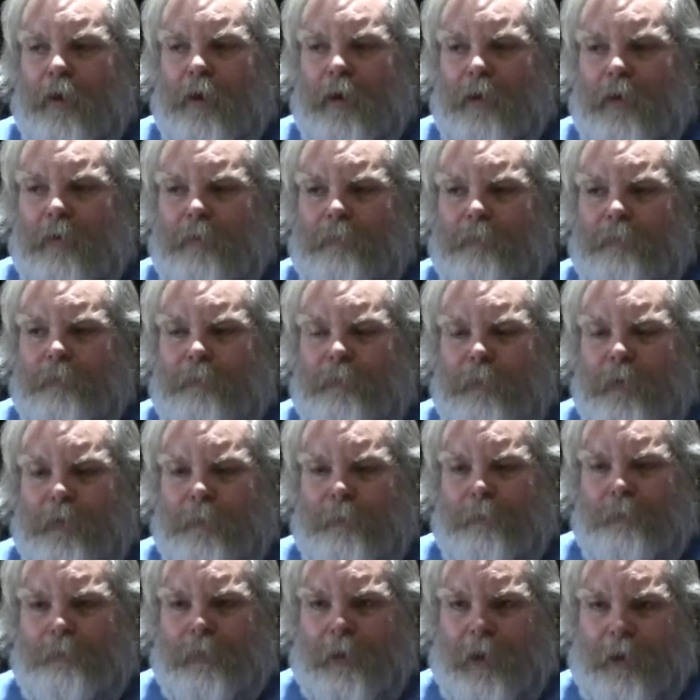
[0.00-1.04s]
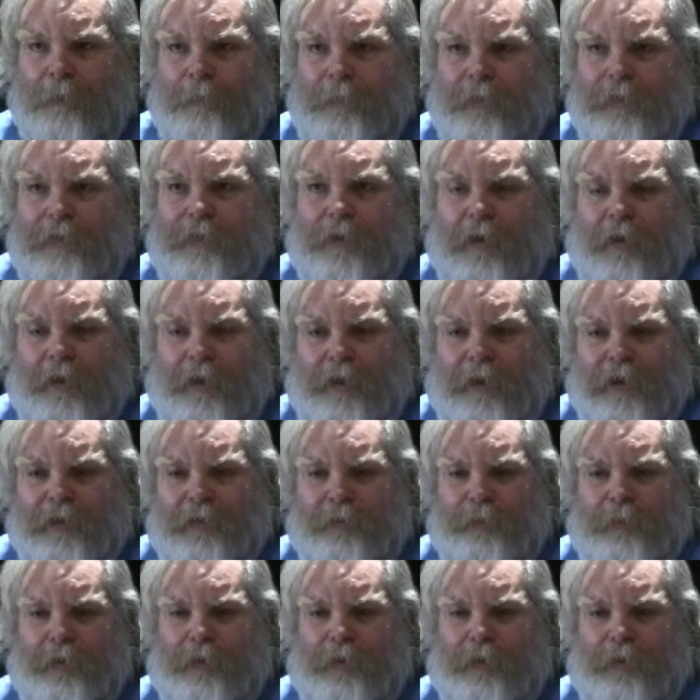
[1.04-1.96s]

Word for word: Um, it'll probably be starting next